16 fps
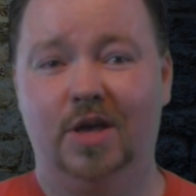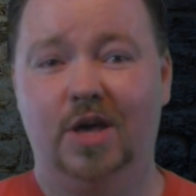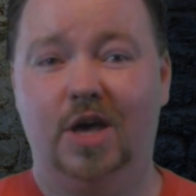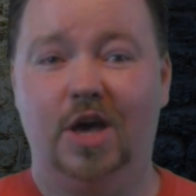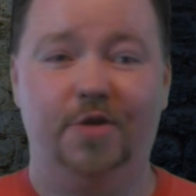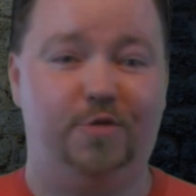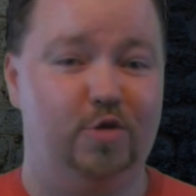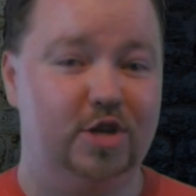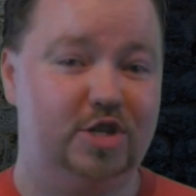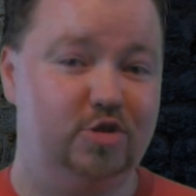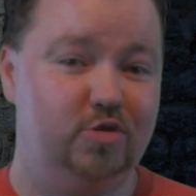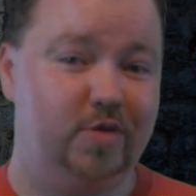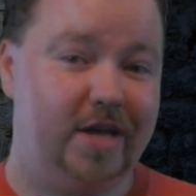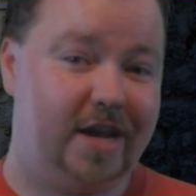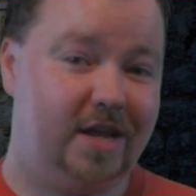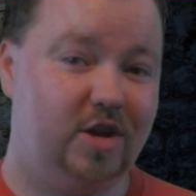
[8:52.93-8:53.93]
If we do
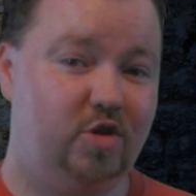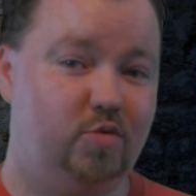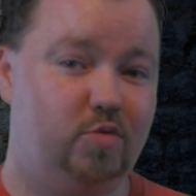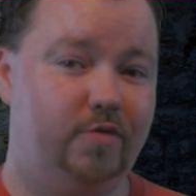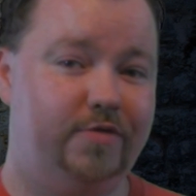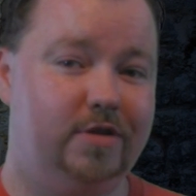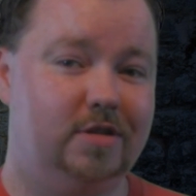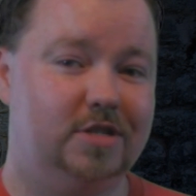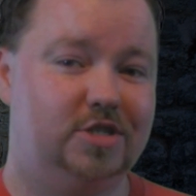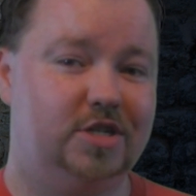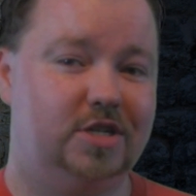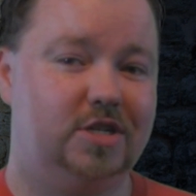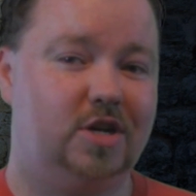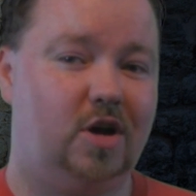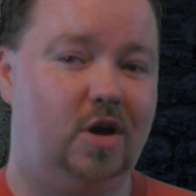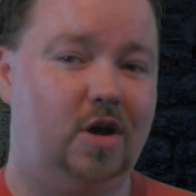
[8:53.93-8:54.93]
get a new reveal at
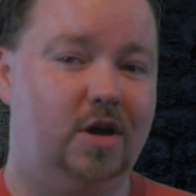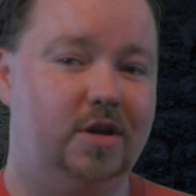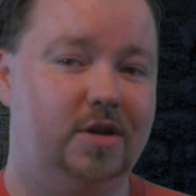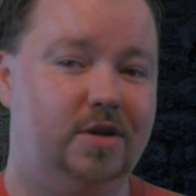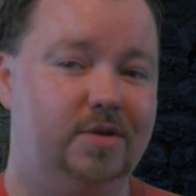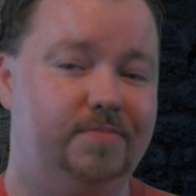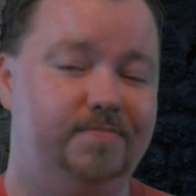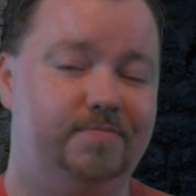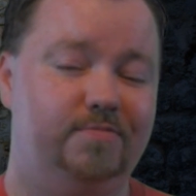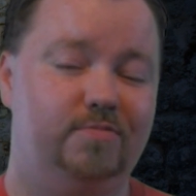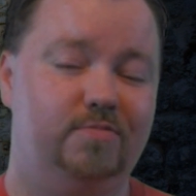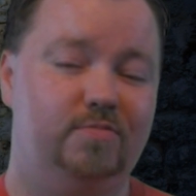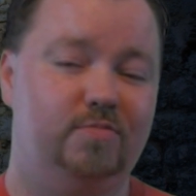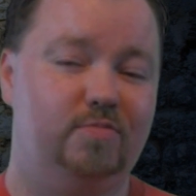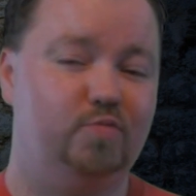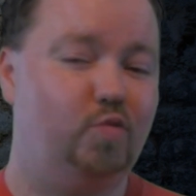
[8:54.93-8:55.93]
Gen Con,
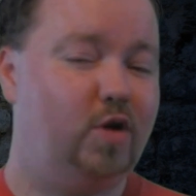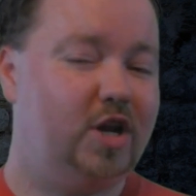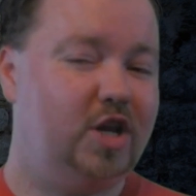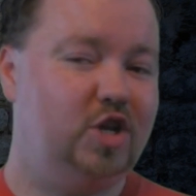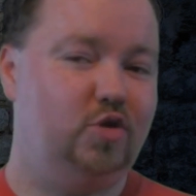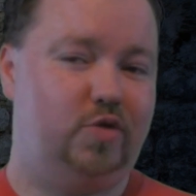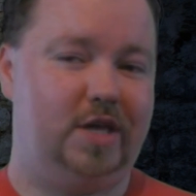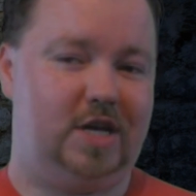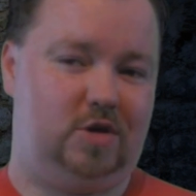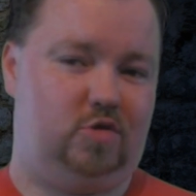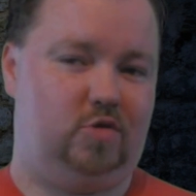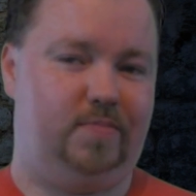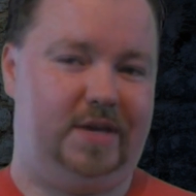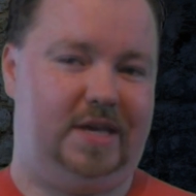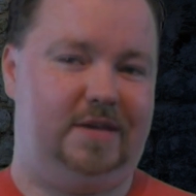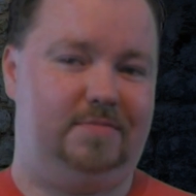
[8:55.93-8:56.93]
what do you think it'll
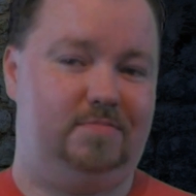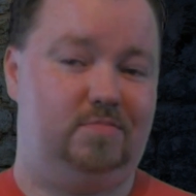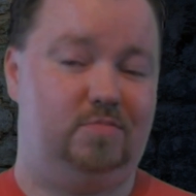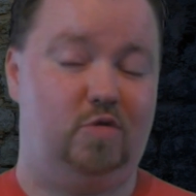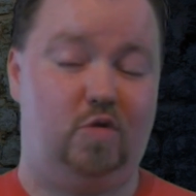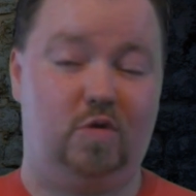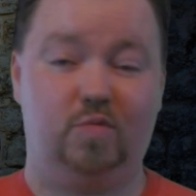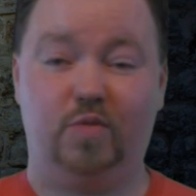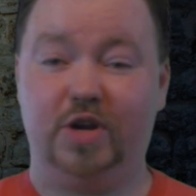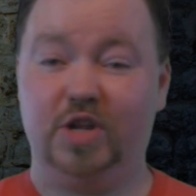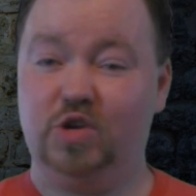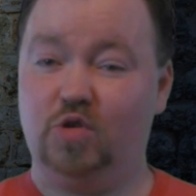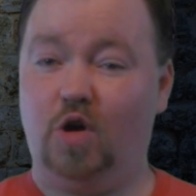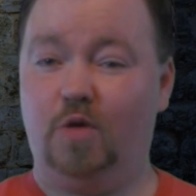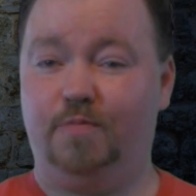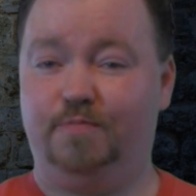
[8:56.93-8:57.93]
be? Or what do you
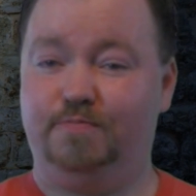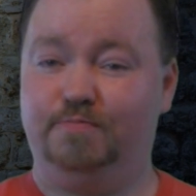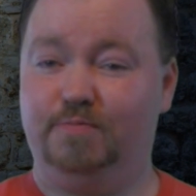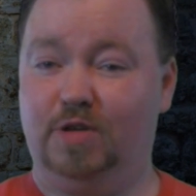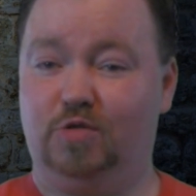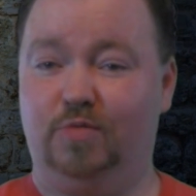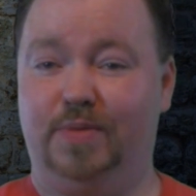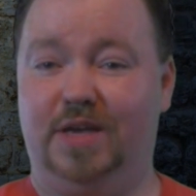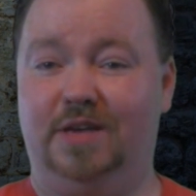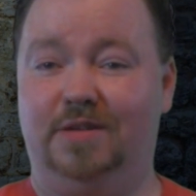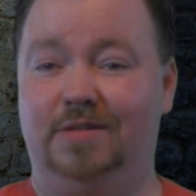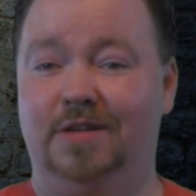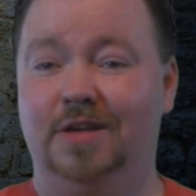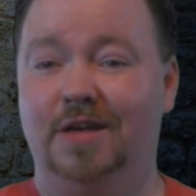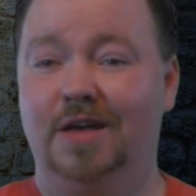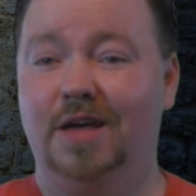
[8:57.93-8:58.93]
hope it'll be?
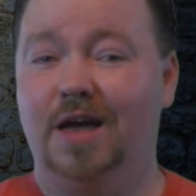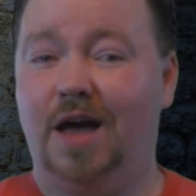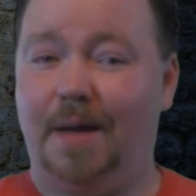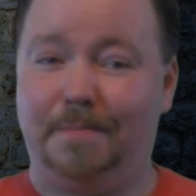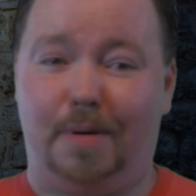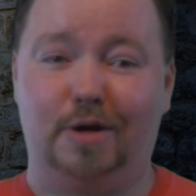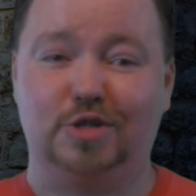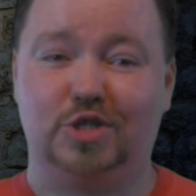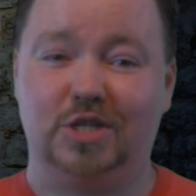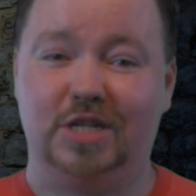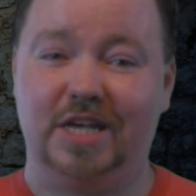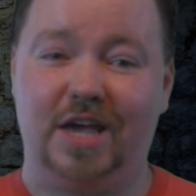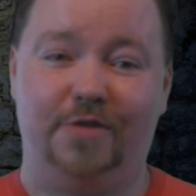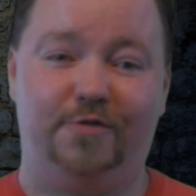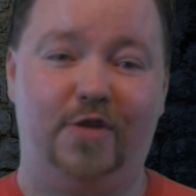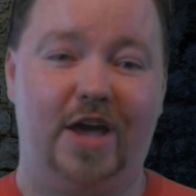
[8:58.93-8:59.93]
I'm
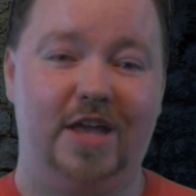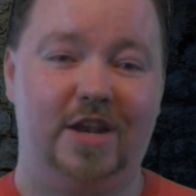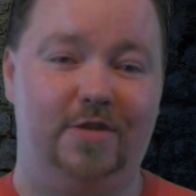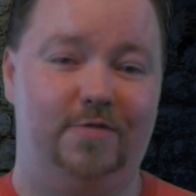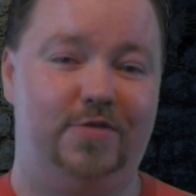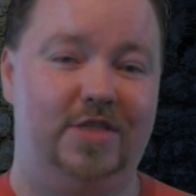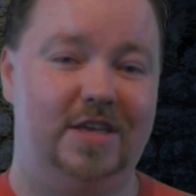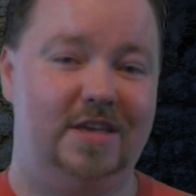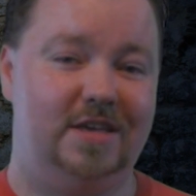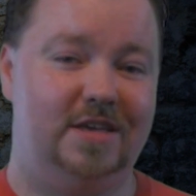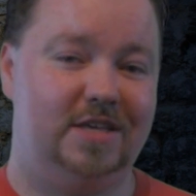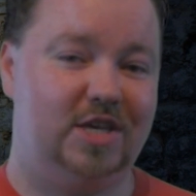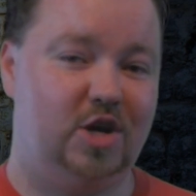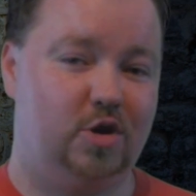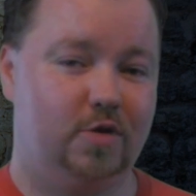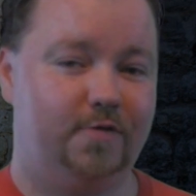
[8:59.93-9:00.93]
personally a fan of the
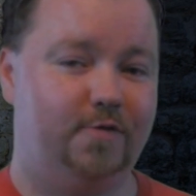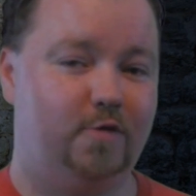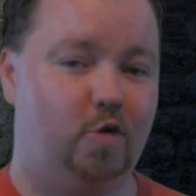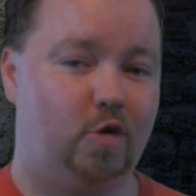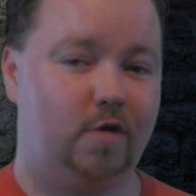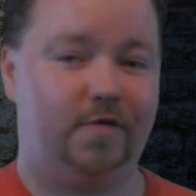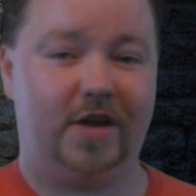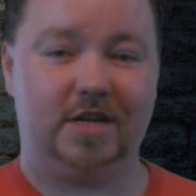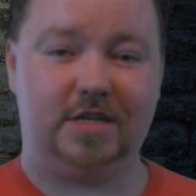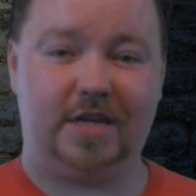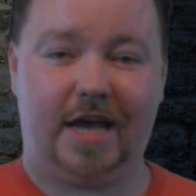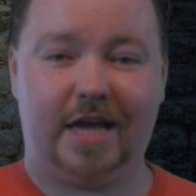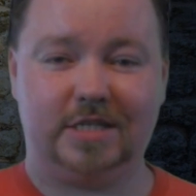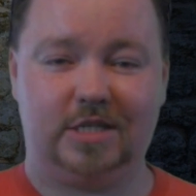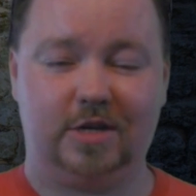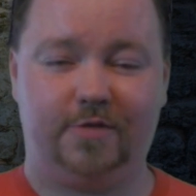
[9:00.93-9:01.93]
Year 4
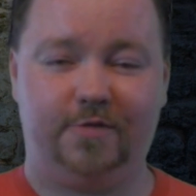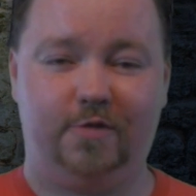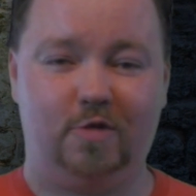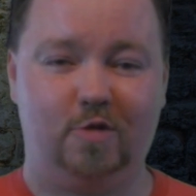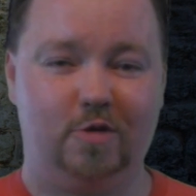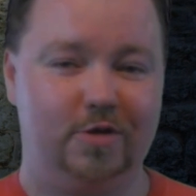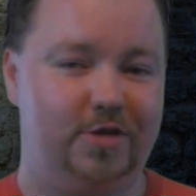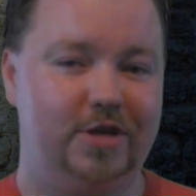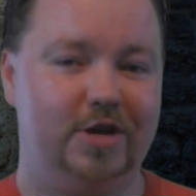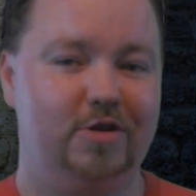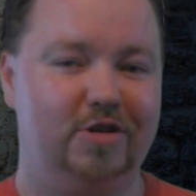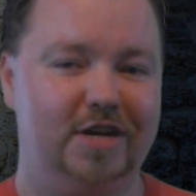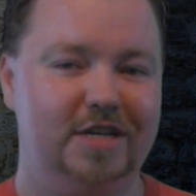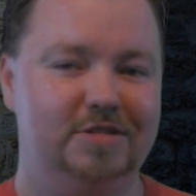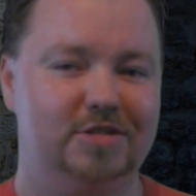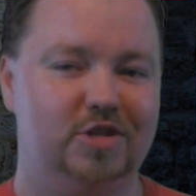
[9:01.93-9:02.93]
Fantastic Four
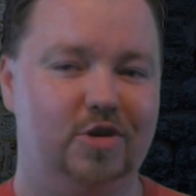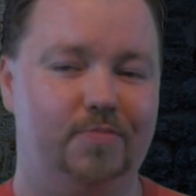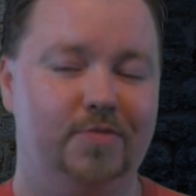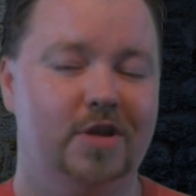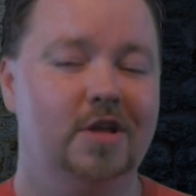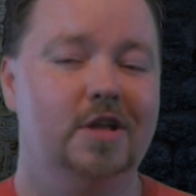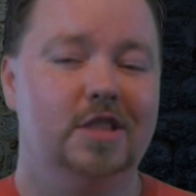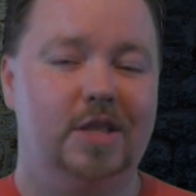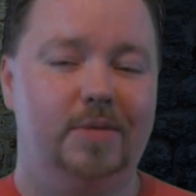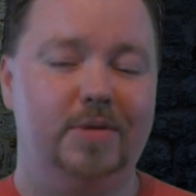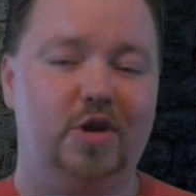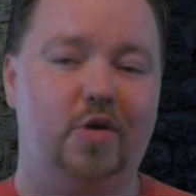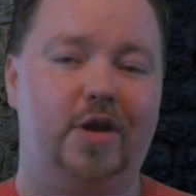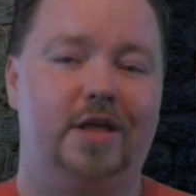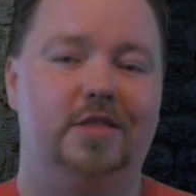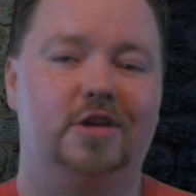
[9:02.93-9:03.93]
theory, so let me
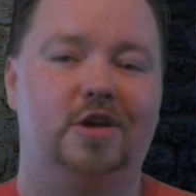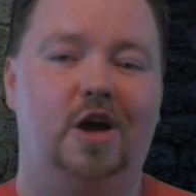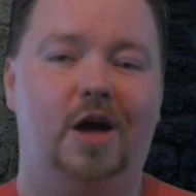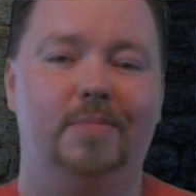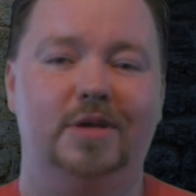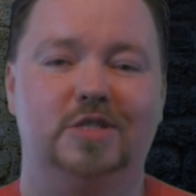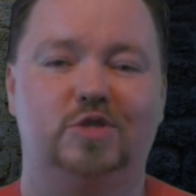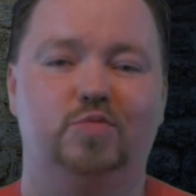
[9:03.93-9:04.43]
know down in the comments